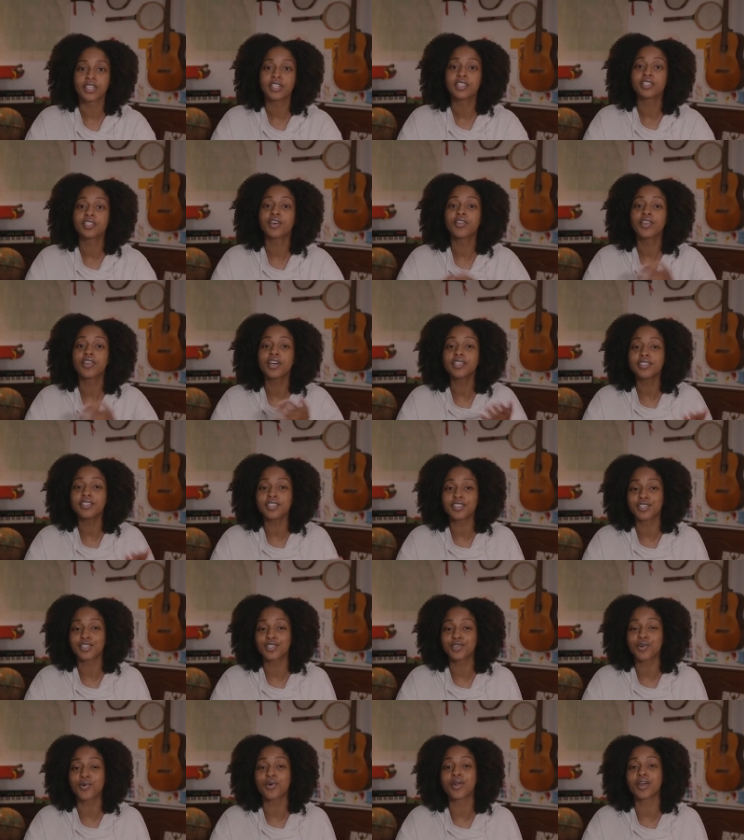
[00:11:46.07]
So there's a
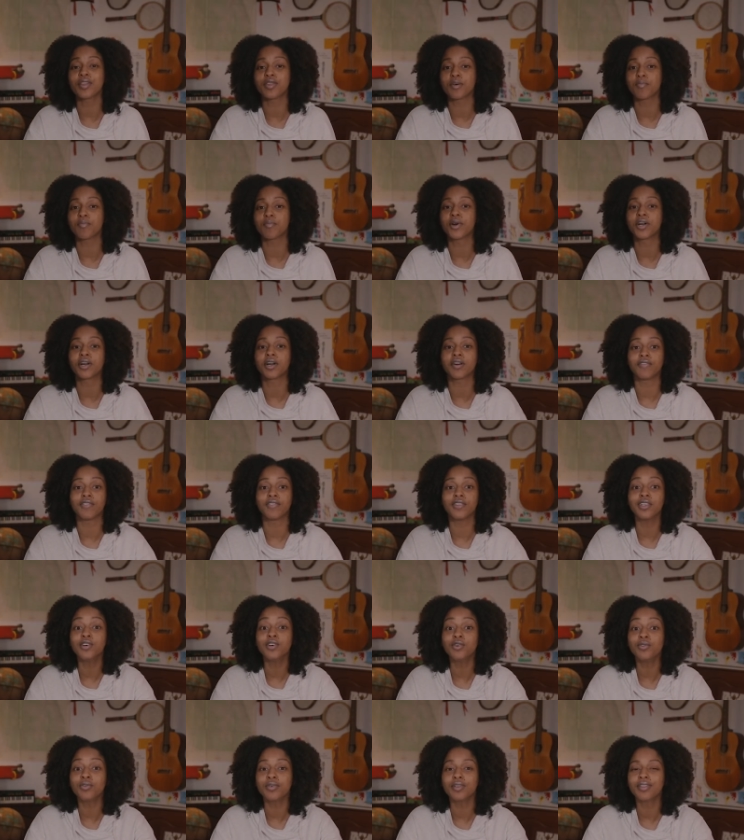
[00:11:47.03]
story in the book of
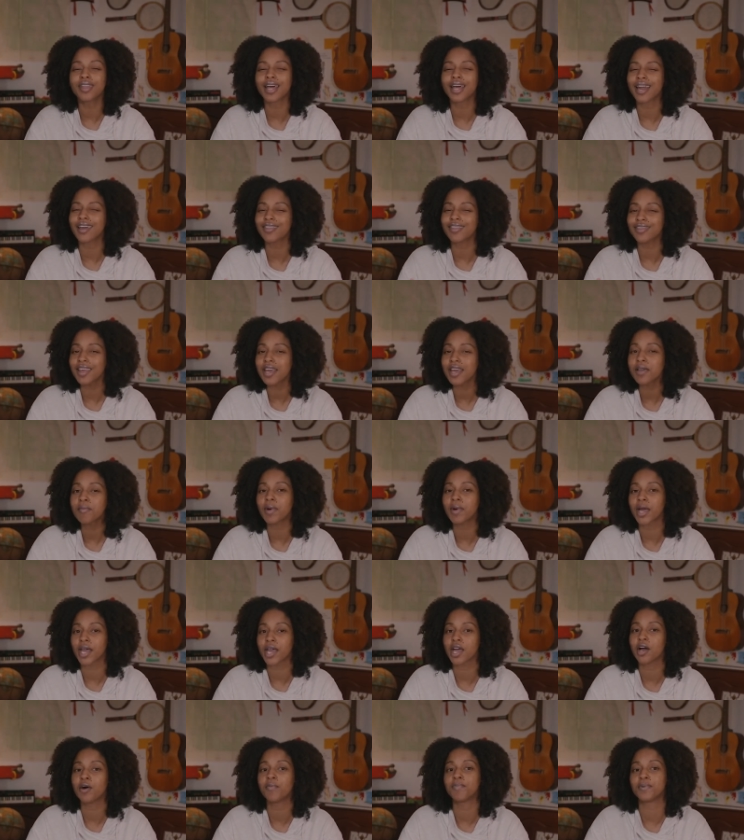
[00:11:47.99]
Luke that I think
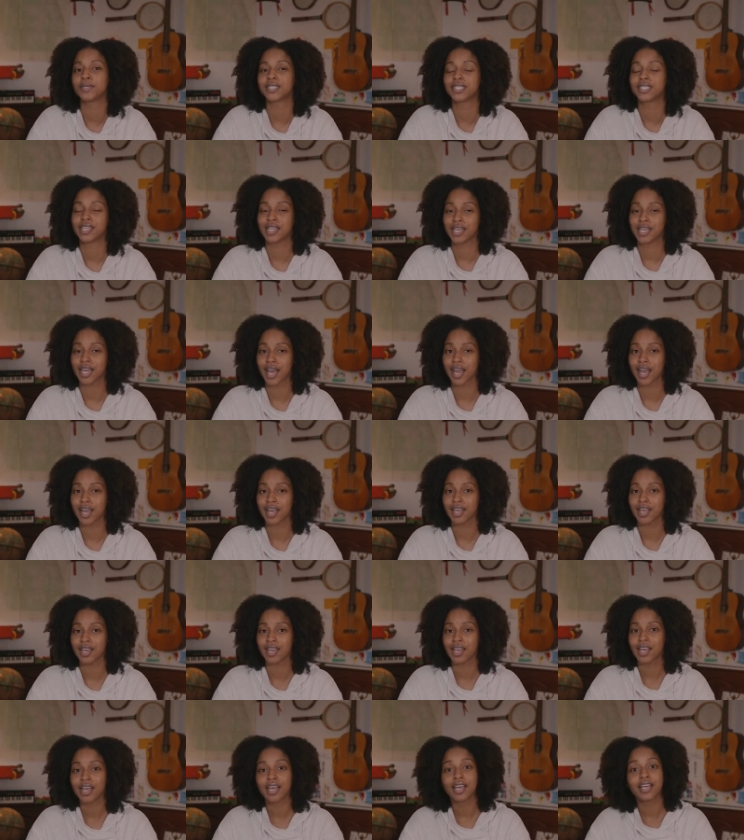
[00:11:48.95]
might help us today.
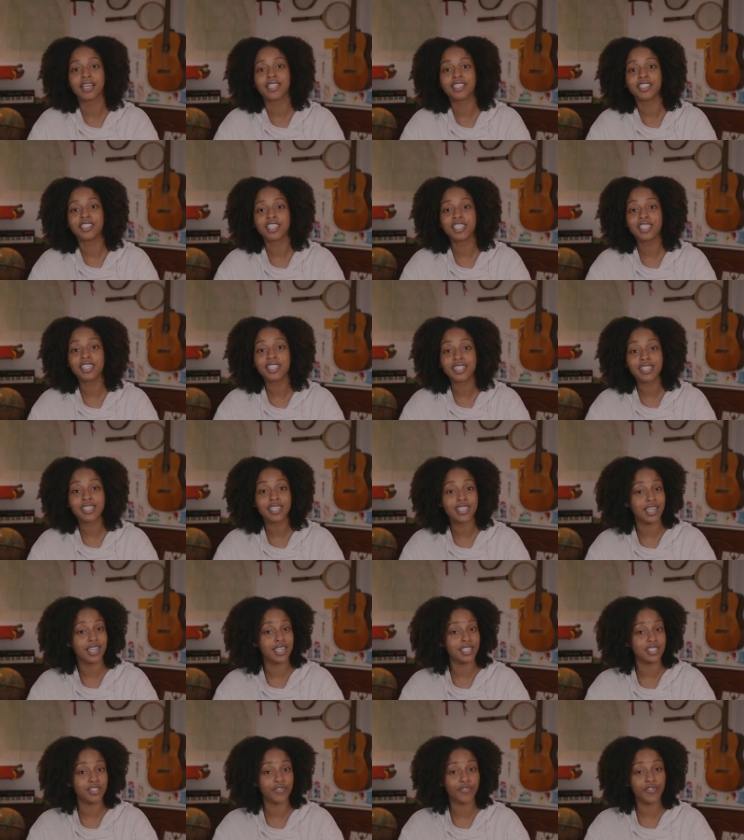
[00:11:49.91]
Jesus and
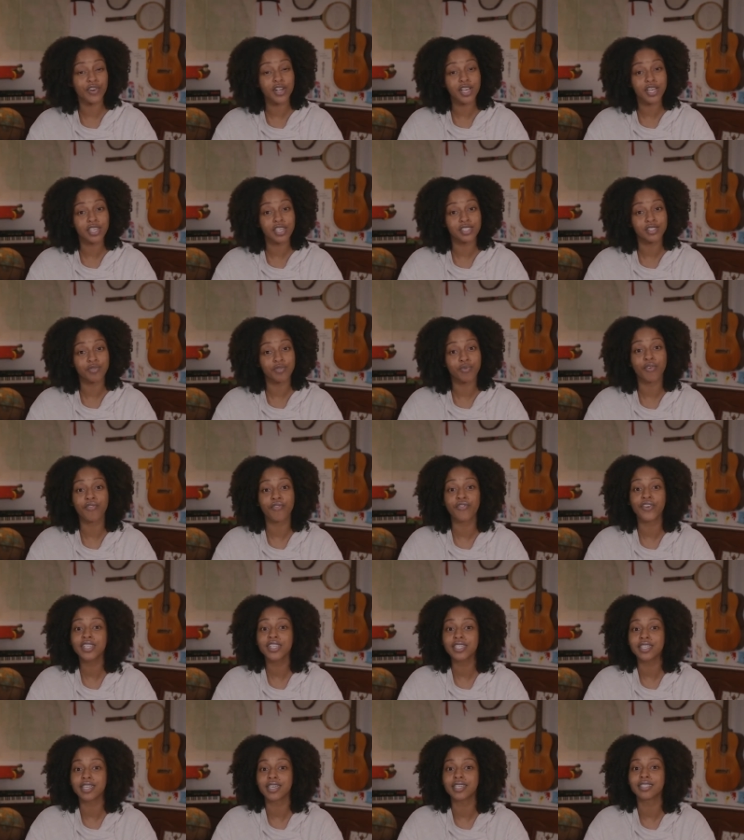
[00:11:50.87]
his friends were
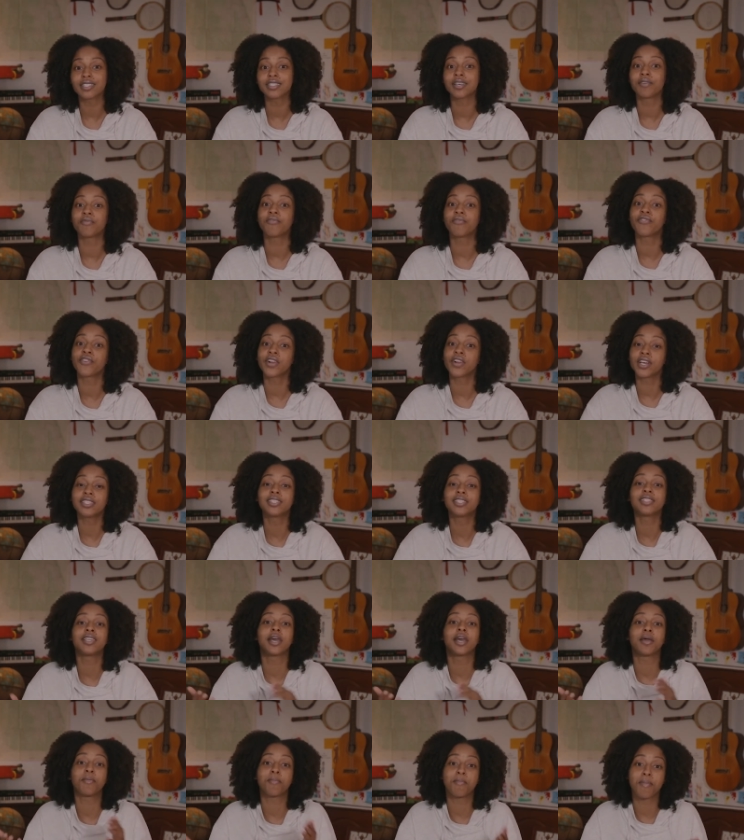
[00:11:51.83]
visiting some friends
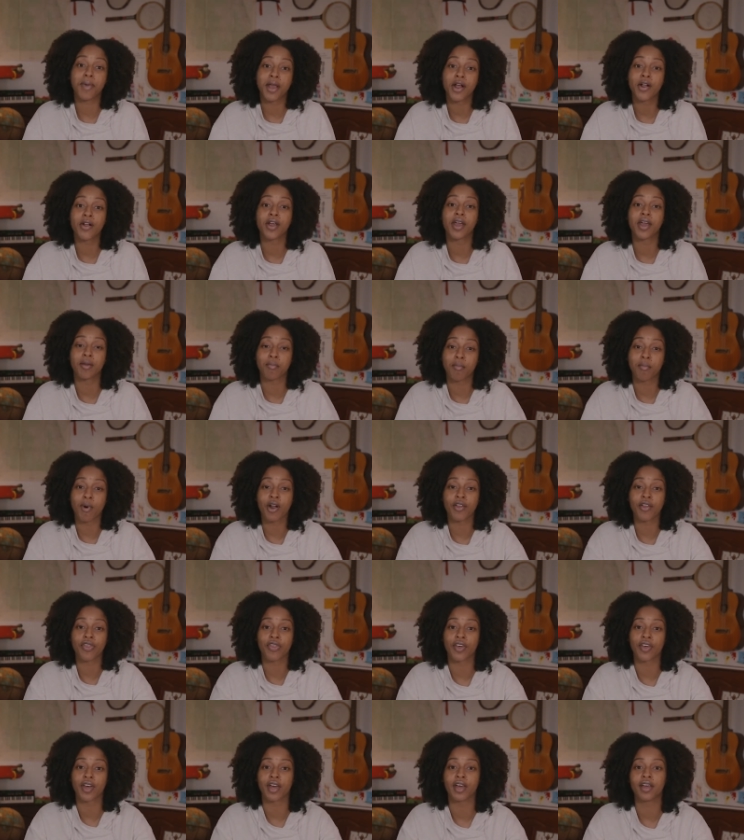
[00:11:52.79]
named Mary and
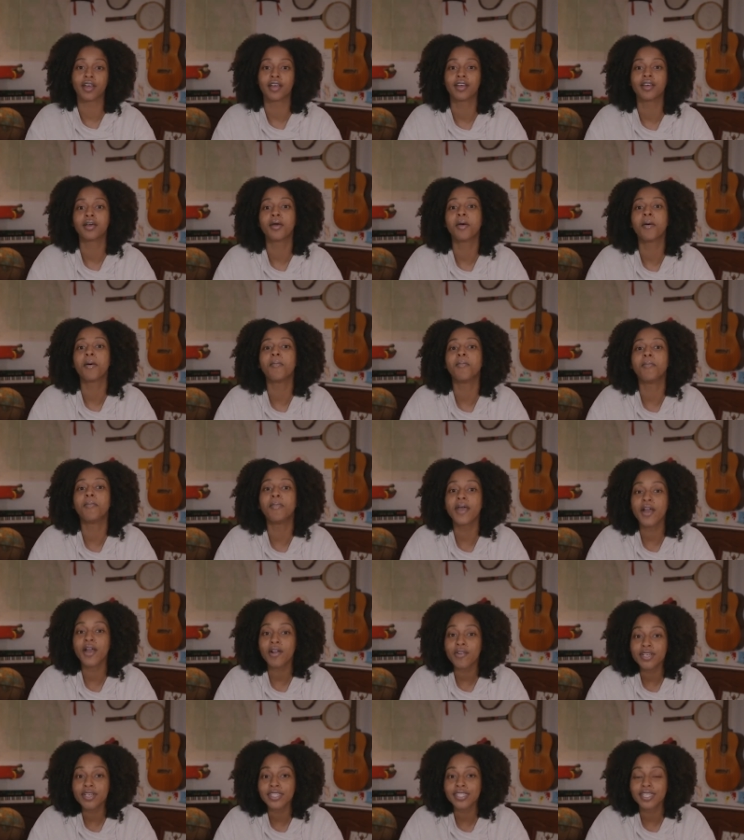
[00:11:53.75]
Martha.
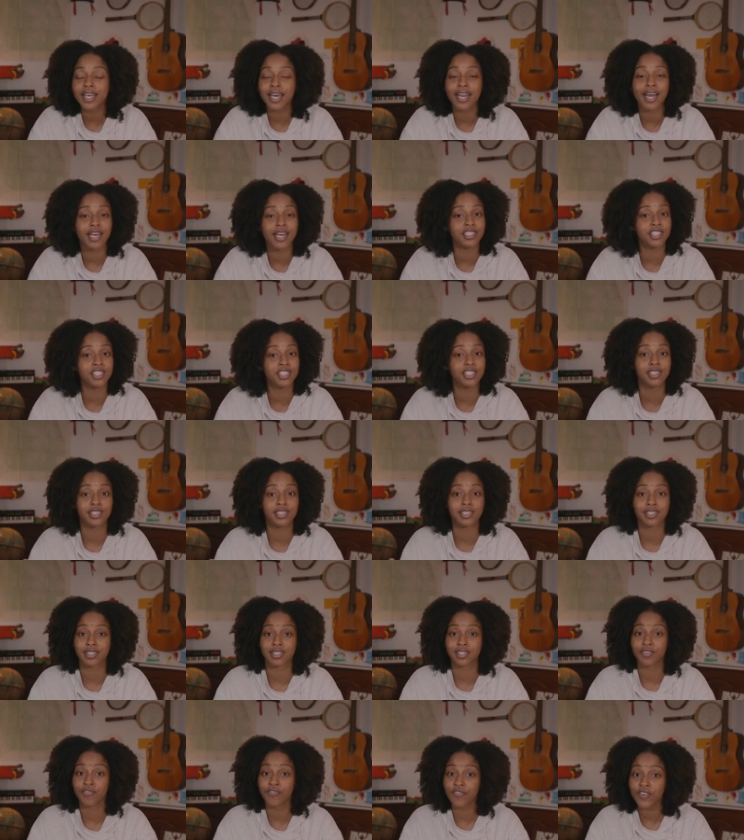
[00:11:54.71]
Mary sat at
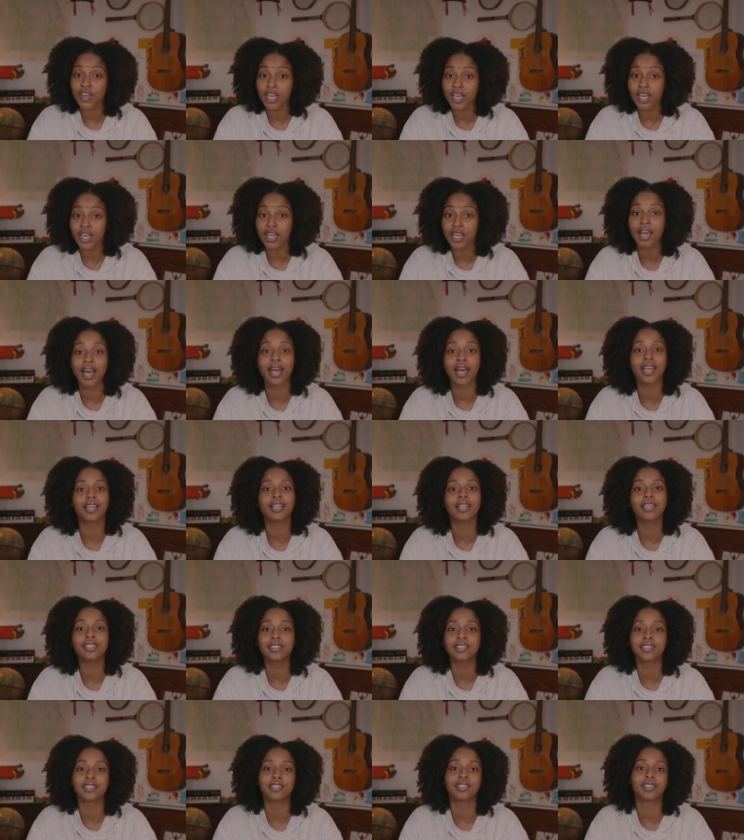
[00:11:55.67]
Jesus' feet and
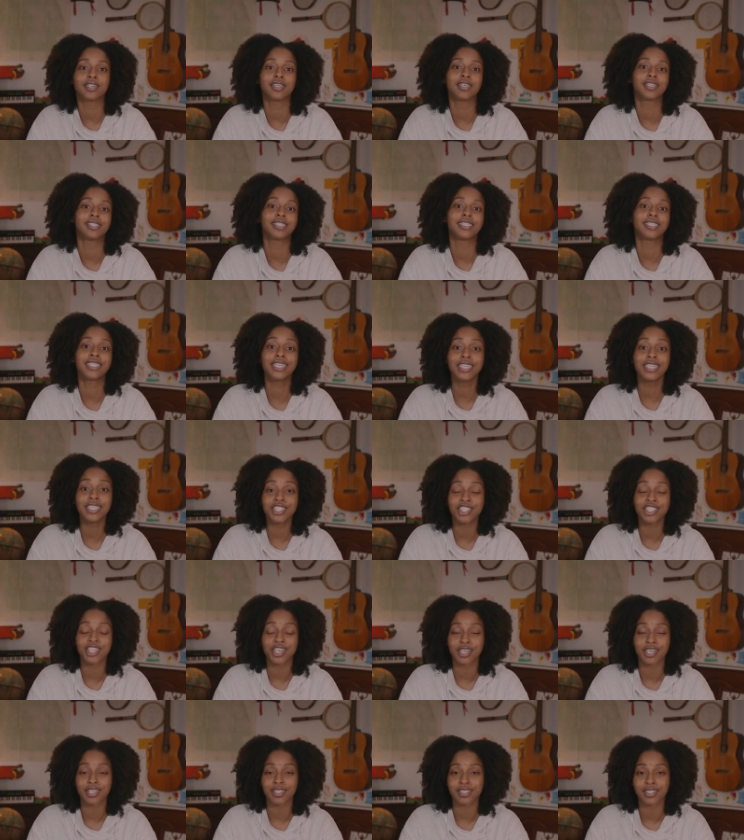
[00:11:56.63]
listened to his
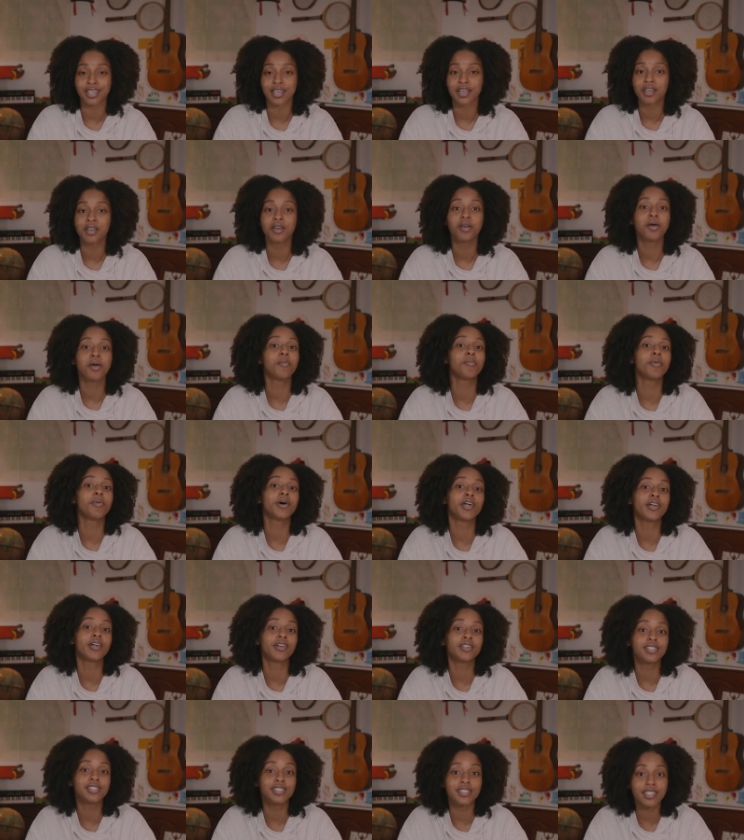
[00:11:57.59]
teachings, but
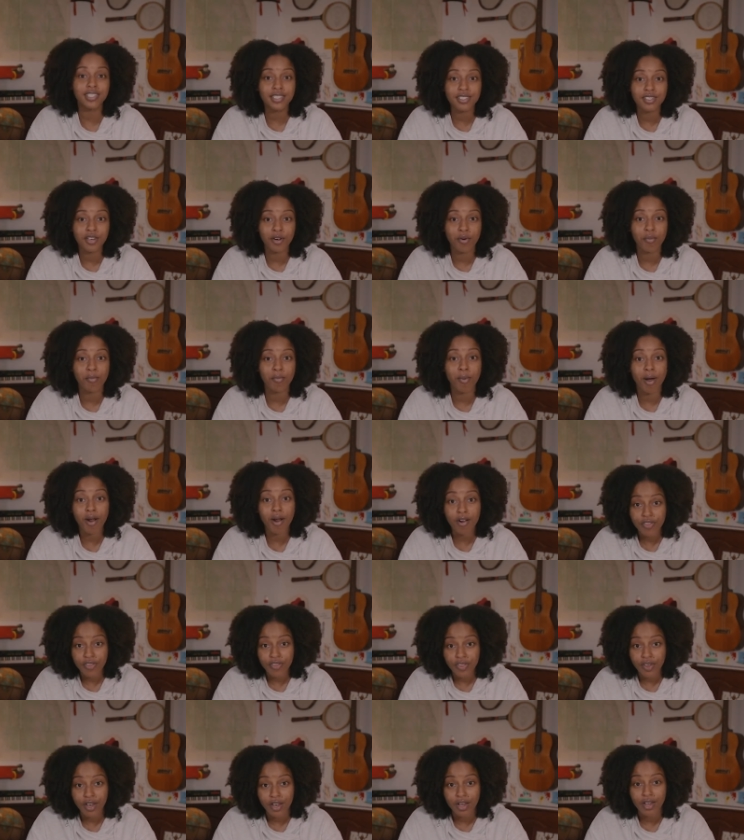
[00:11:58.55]
her sister
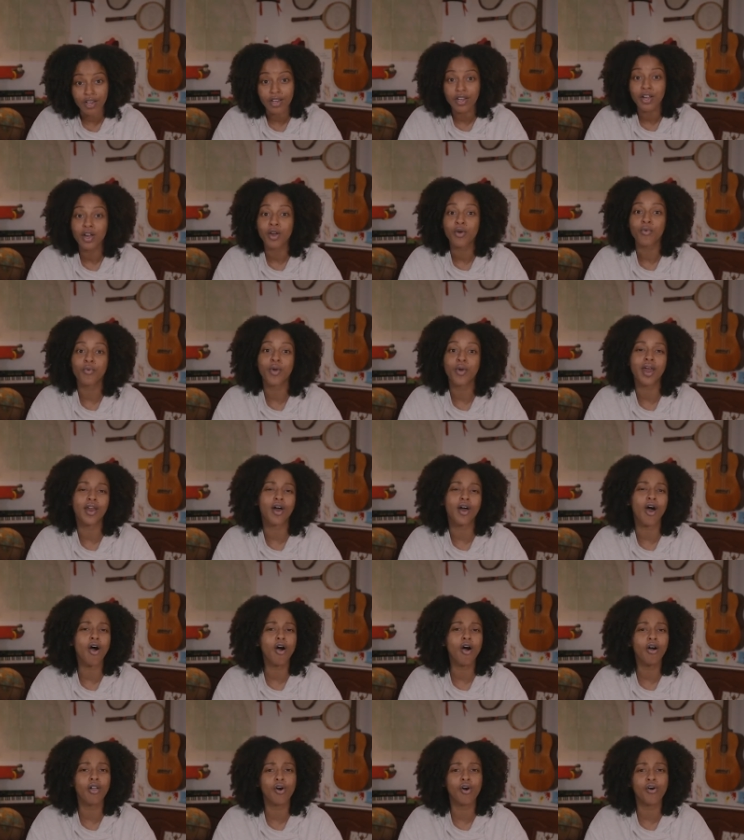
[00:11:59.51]
Martha ran
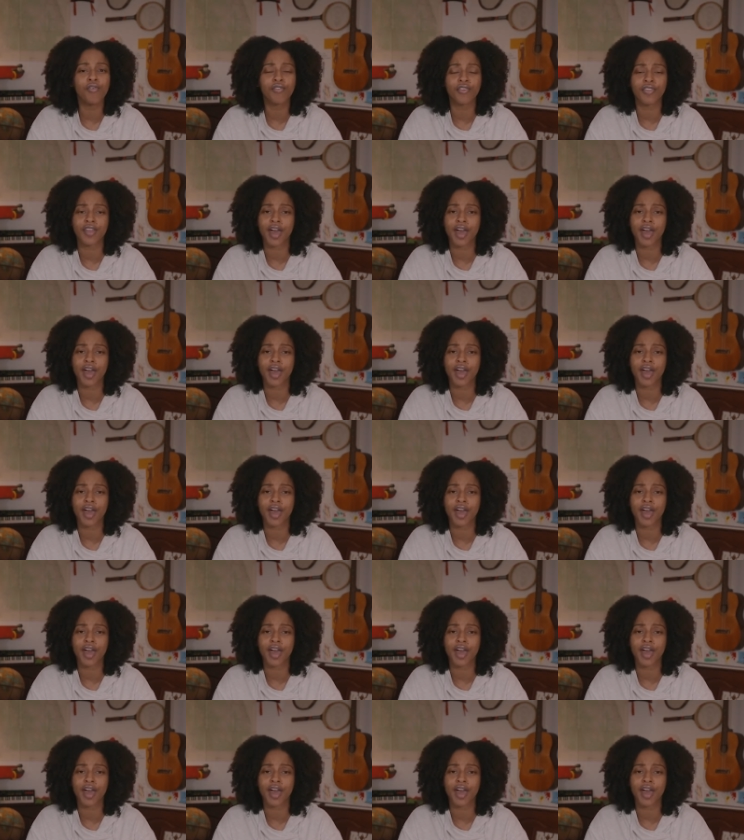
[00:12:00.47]
all over